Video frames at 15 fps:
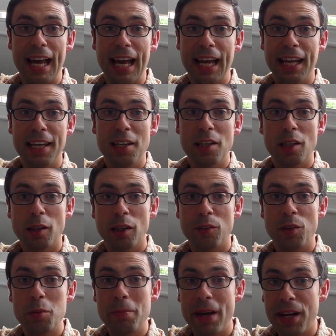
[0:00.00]
And
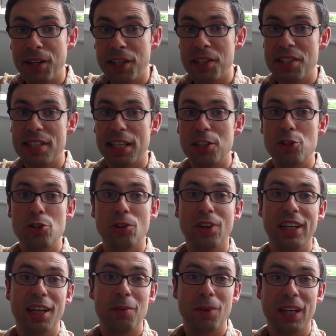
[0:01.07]
repairers that
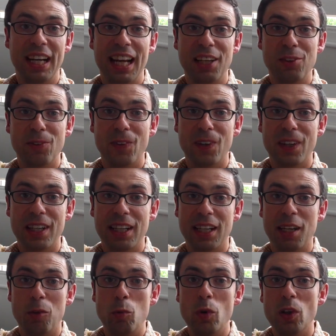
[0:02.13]
join our network
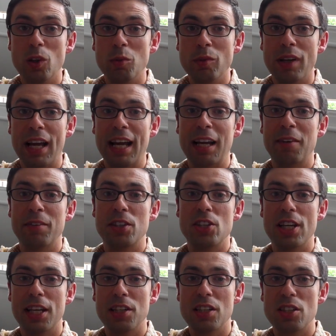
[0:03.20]
will have a
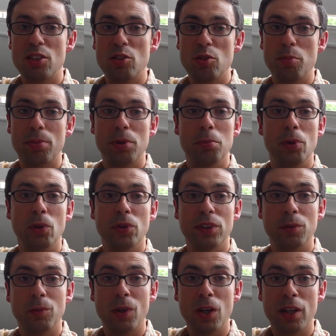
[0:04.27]
chance to promote
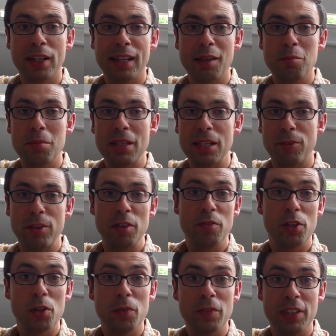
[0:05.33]
their work and be
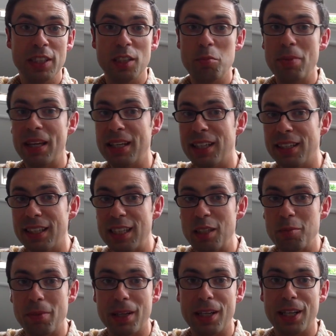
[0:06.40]
reviewed independently
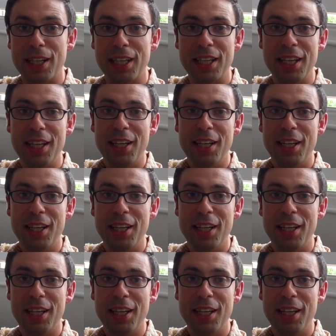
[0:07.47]
by